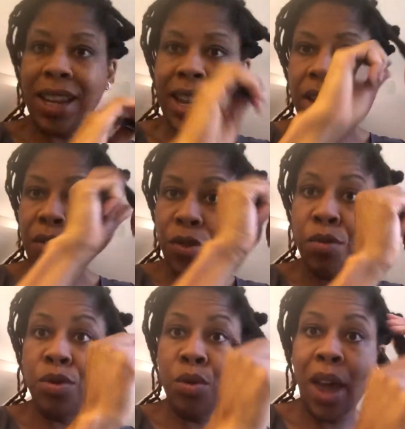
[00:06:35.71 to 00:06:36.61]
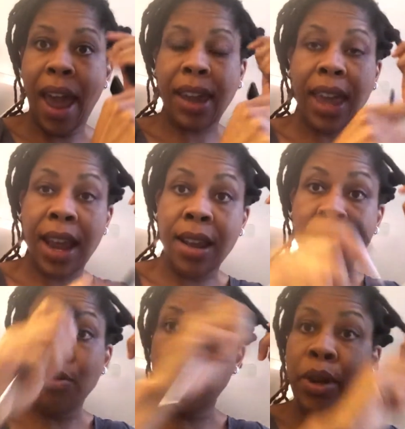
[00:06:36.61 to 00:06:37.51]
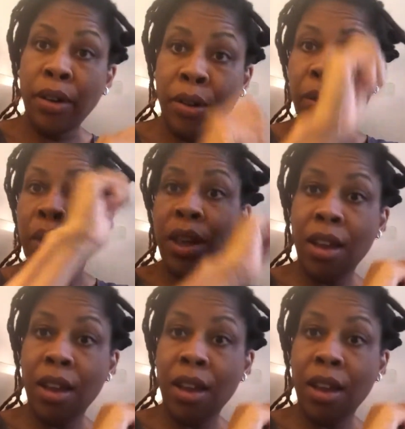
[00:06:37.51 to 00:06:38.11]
And now if you do hack at it, you will